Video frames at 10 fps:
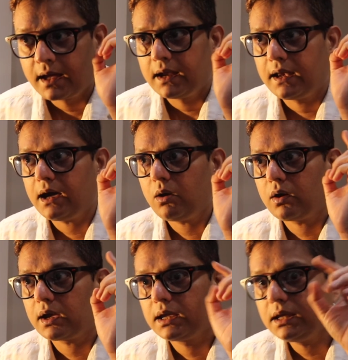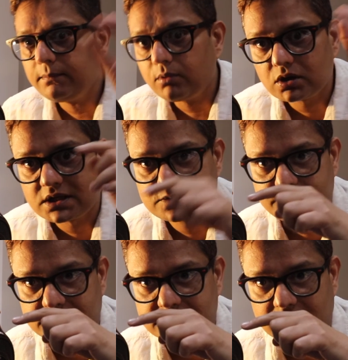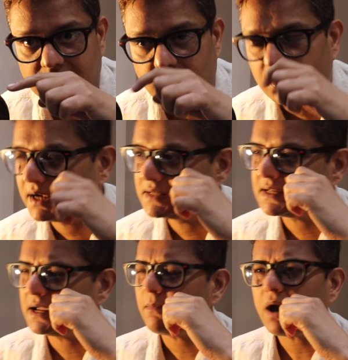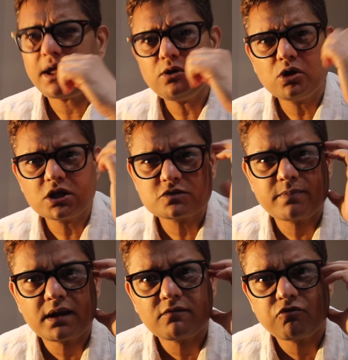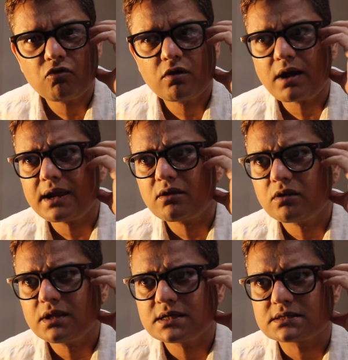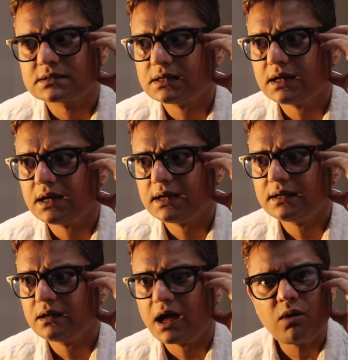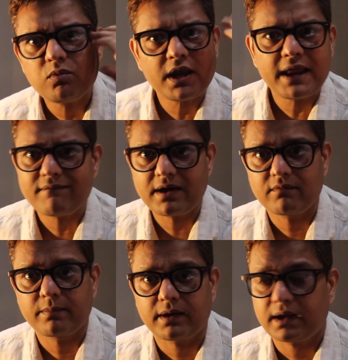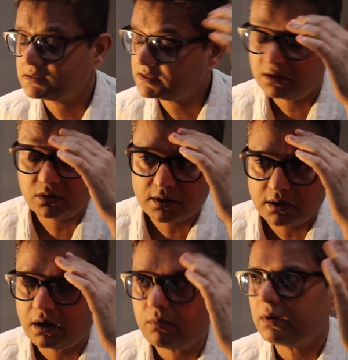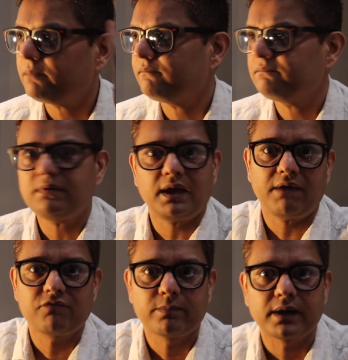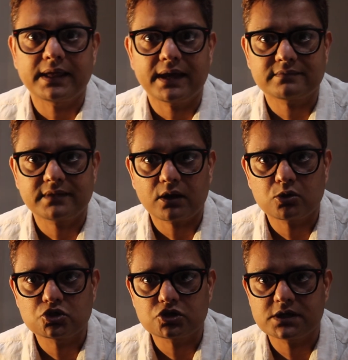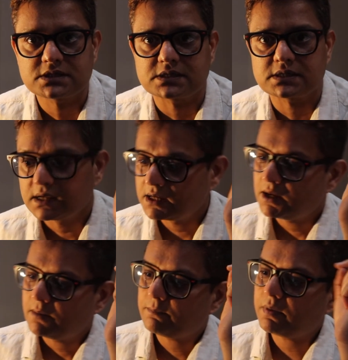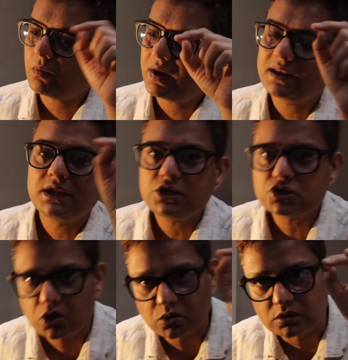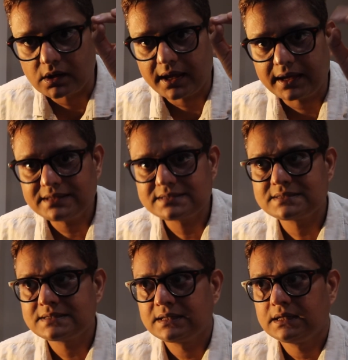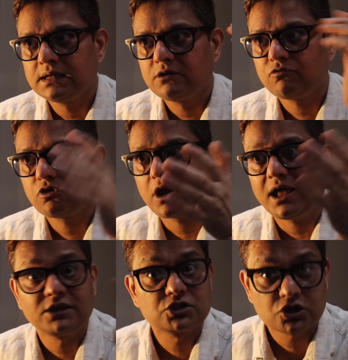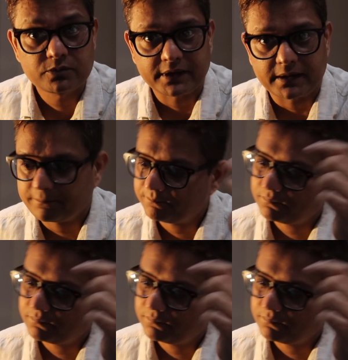Now he bought this particular one, and he said, "Are you gonna spend $4 grand on this?" And I will never ever pay. I said, okay, well, everybody has their own choices. But when he showed his Focal Utopia,